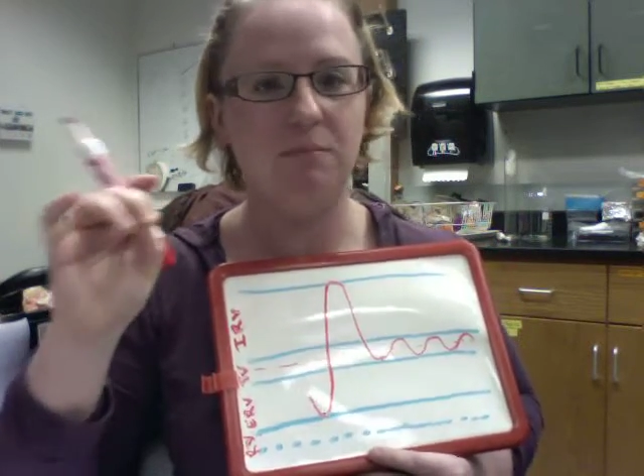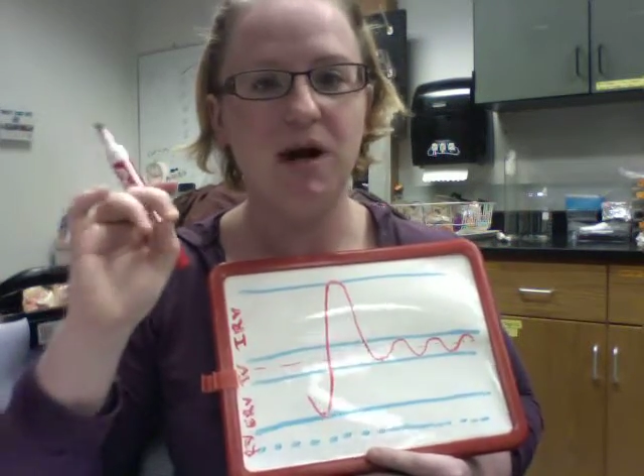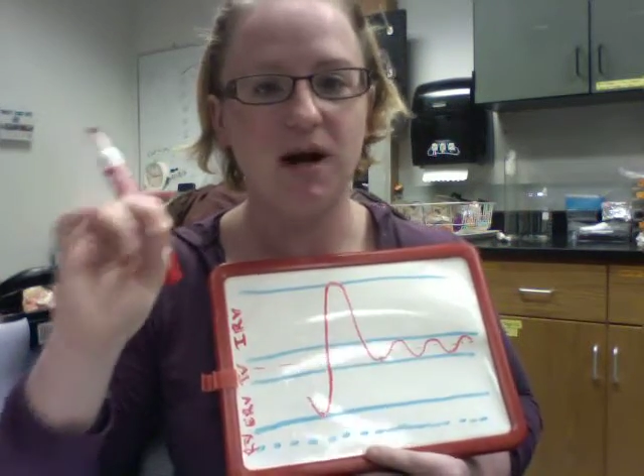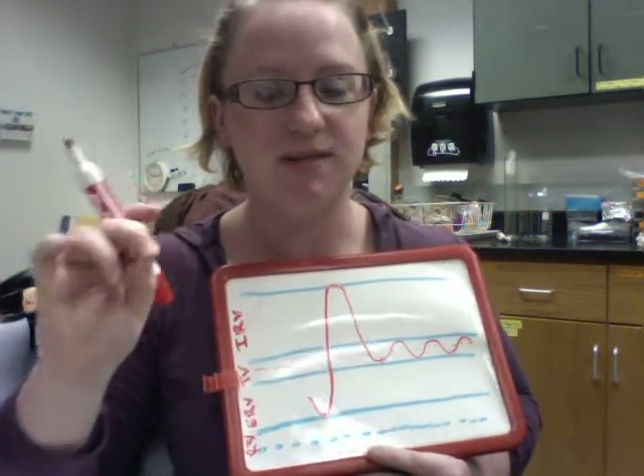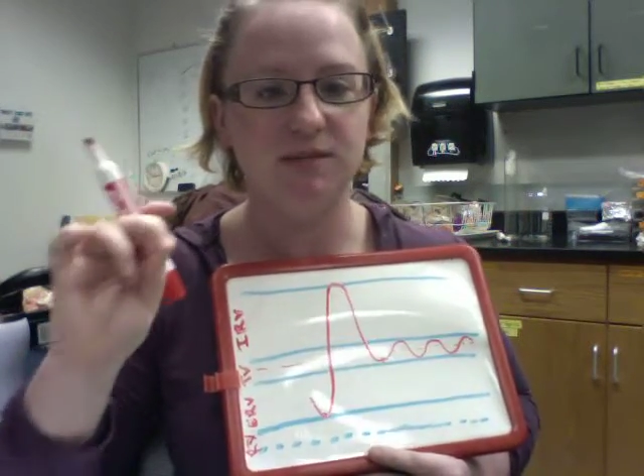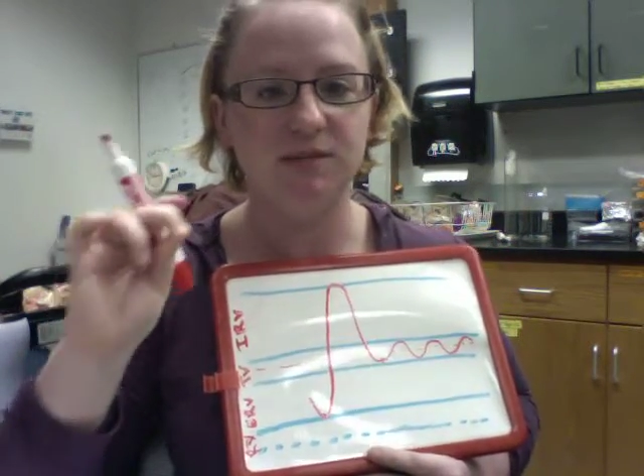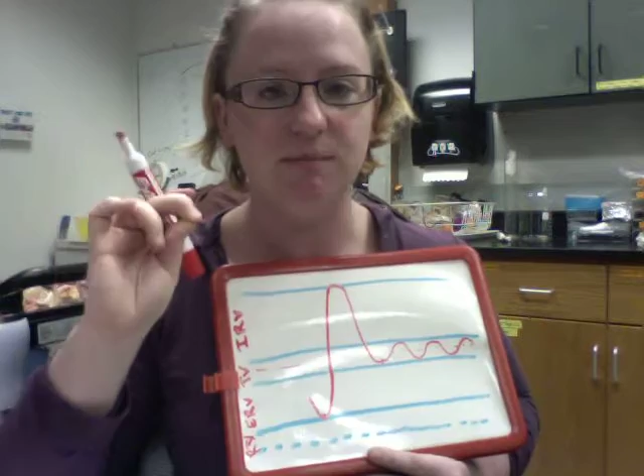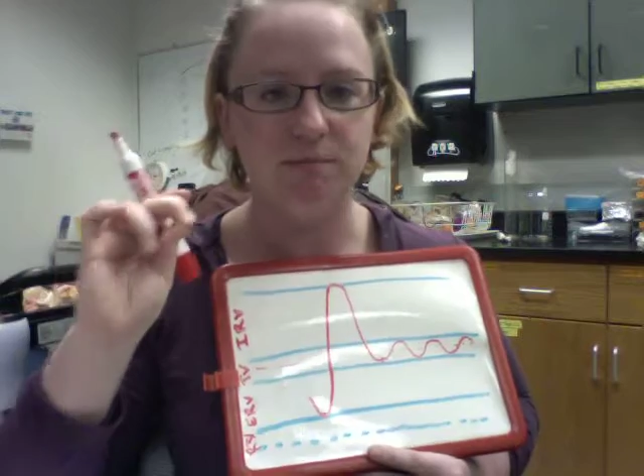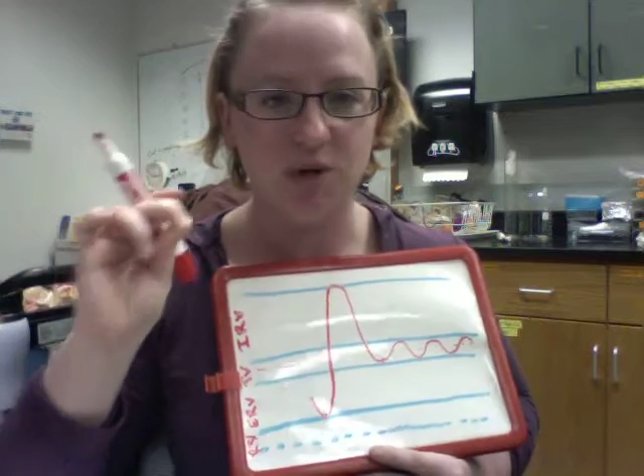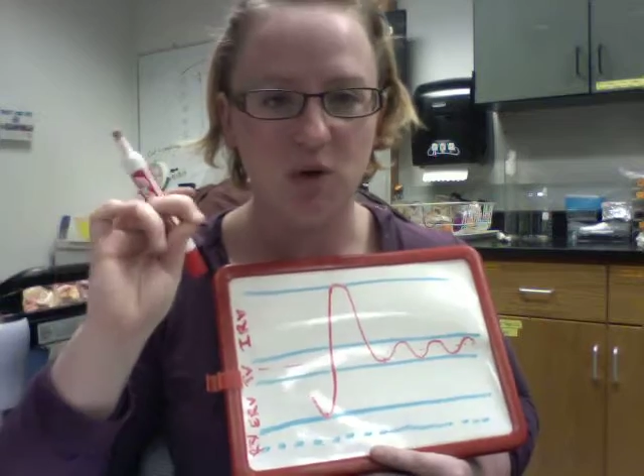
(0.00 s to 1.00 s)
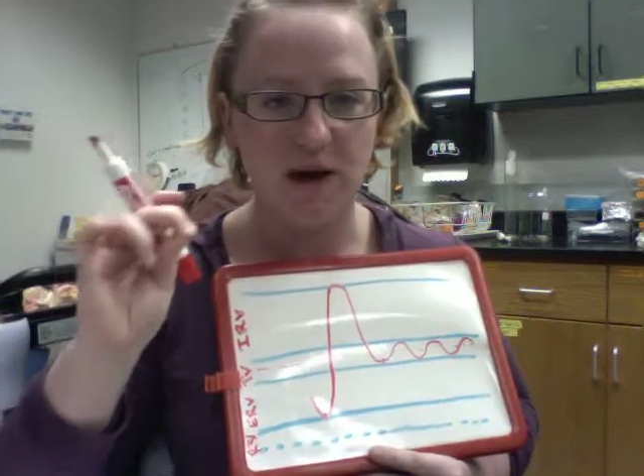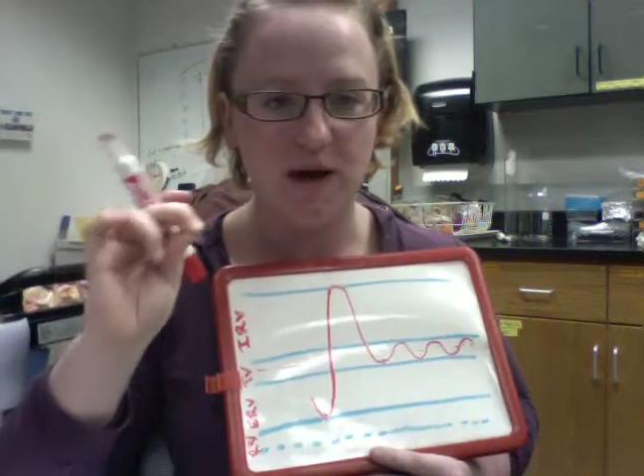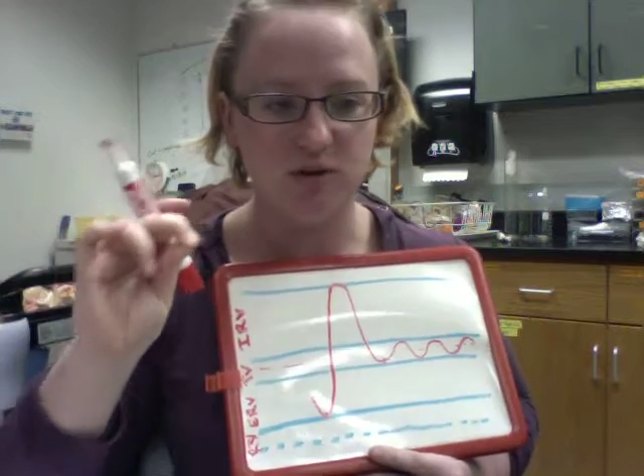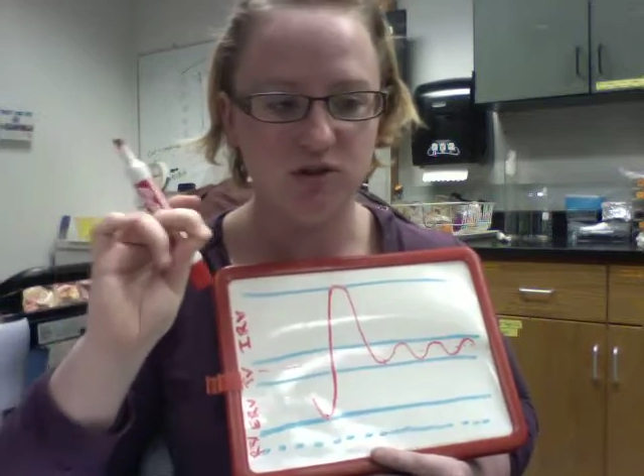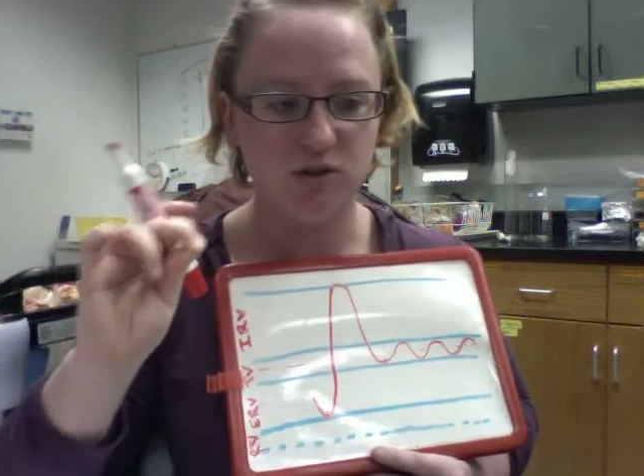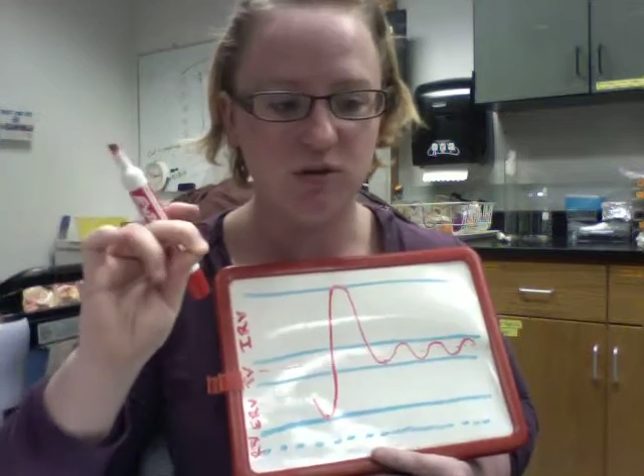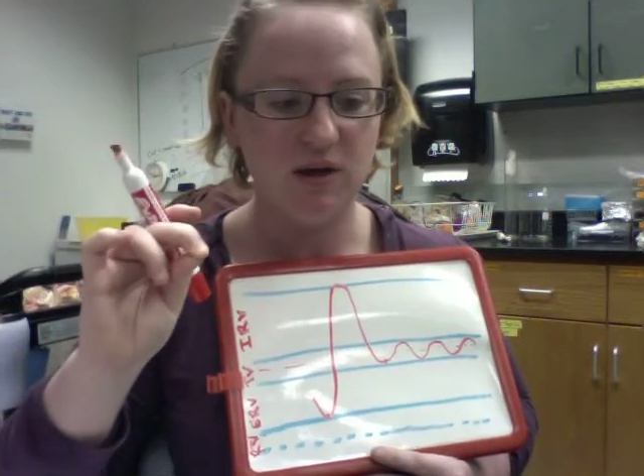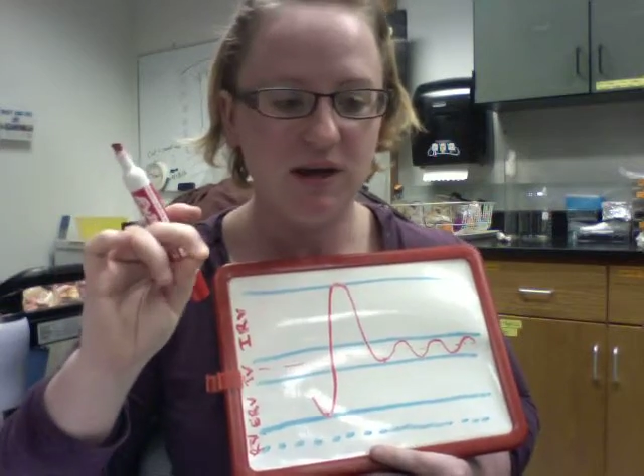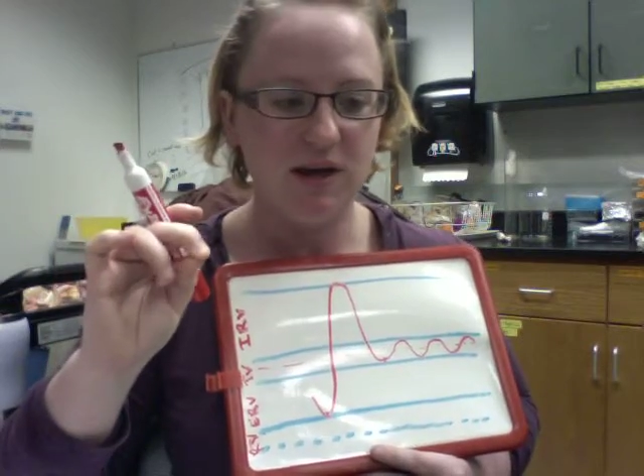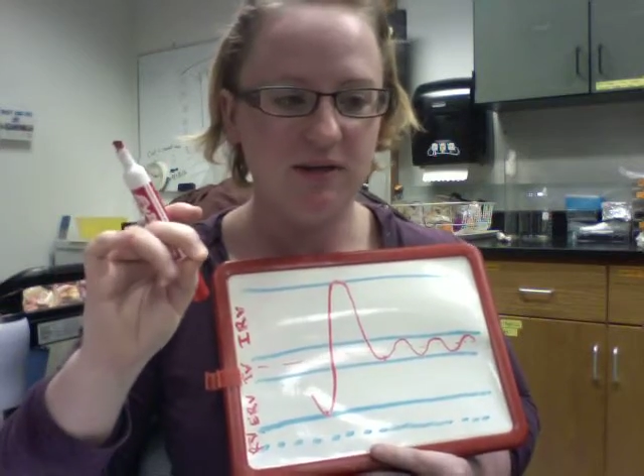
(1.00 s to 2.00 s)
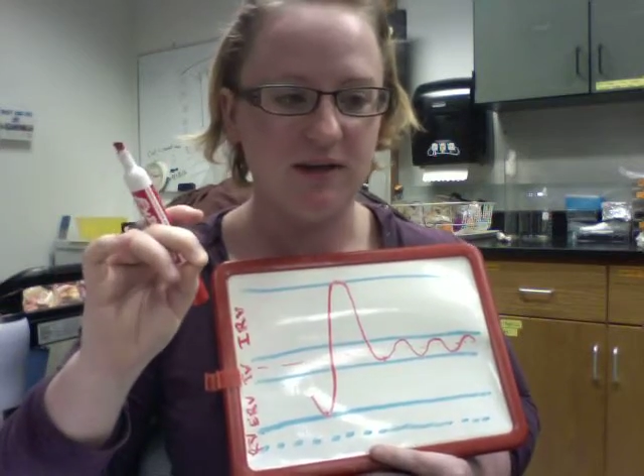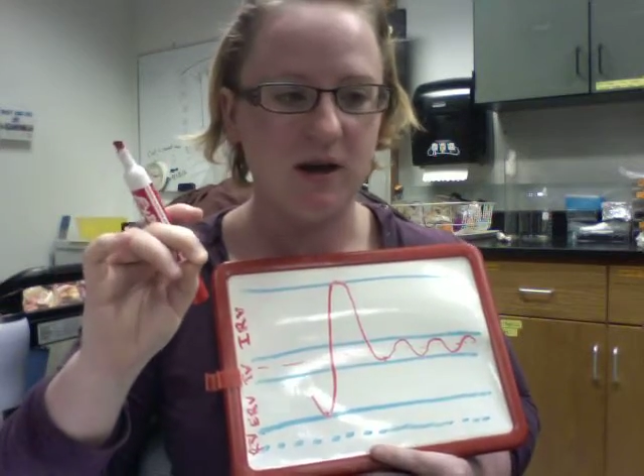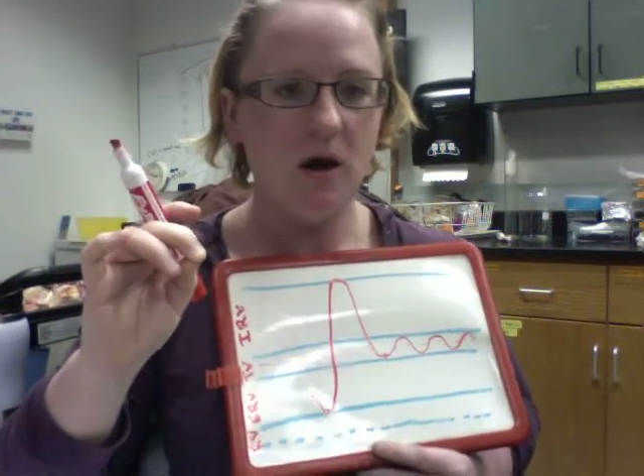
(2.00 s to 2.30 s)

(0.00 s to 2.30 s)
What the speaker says: possibly blow out. So like